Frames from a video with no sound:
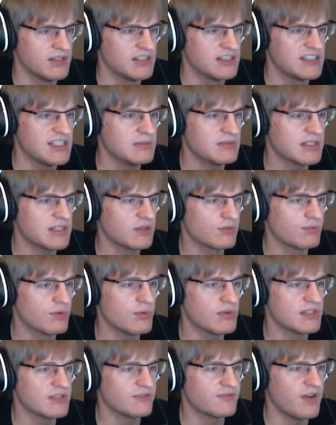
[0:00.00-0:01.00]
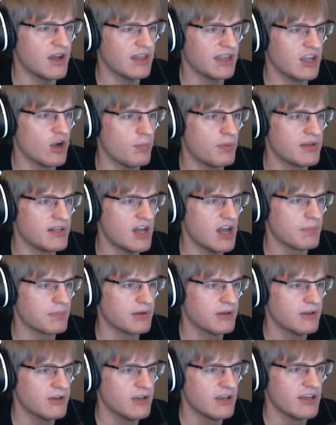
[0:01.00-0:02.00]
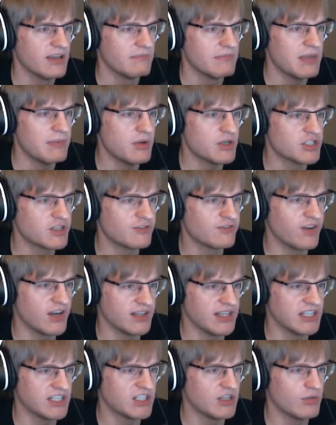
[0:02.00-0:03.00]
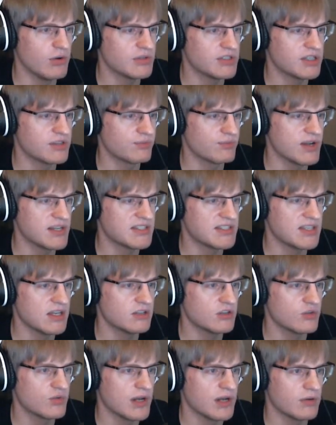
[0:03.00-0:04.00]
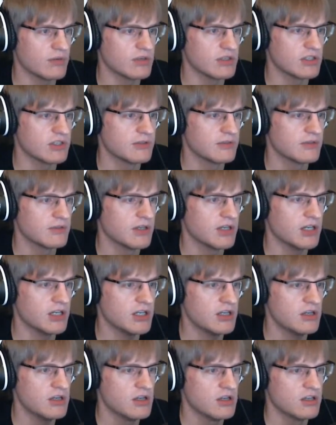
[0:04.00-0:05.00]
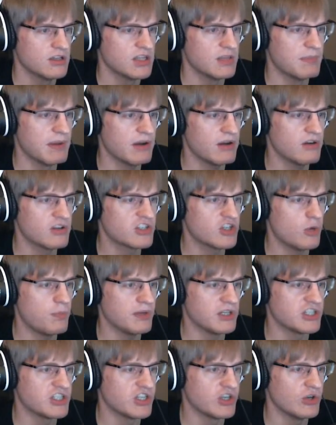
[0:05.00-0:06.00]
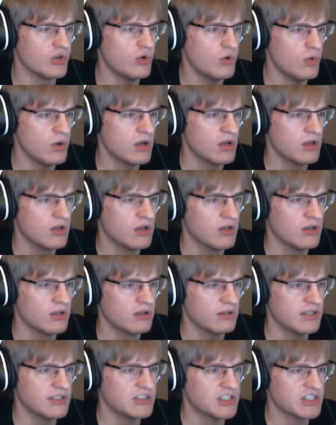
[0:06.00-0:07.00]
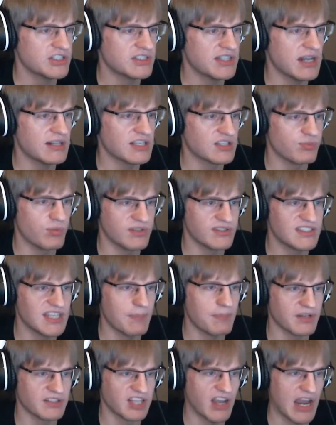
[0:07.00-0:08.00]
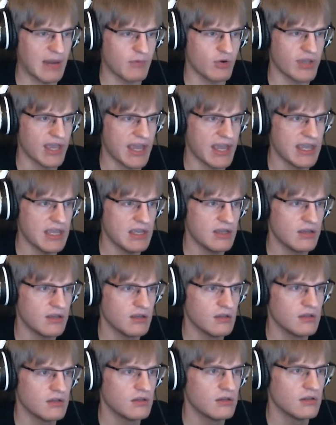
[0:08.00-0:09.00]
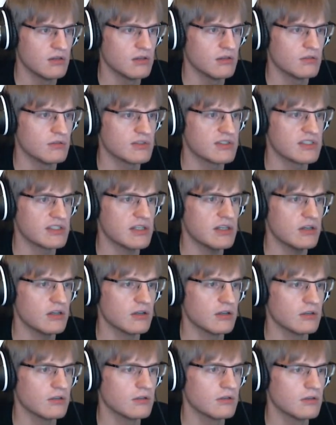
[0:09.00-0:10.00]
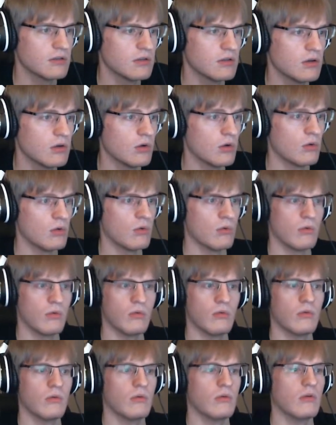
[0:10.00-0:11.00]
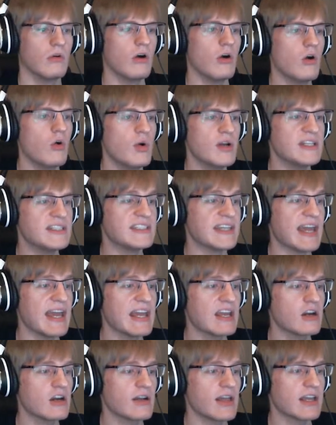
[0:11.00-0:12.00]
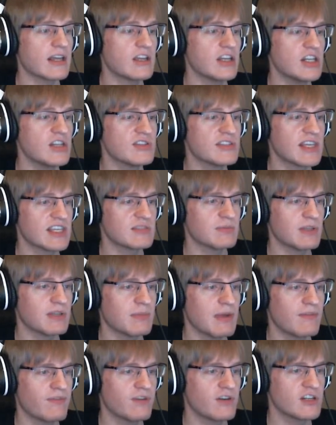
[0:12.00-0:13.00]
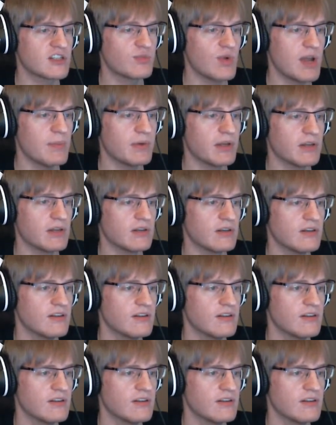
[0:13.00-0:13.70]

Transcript: Seems like the ruins have finally opened up. Maybe we should finally go out to the rest of the underground. Huh? The barrier's open too? Let's just take this one step at a time, okay? What's in here? Oh, a dagger. I could use that as my first weapon.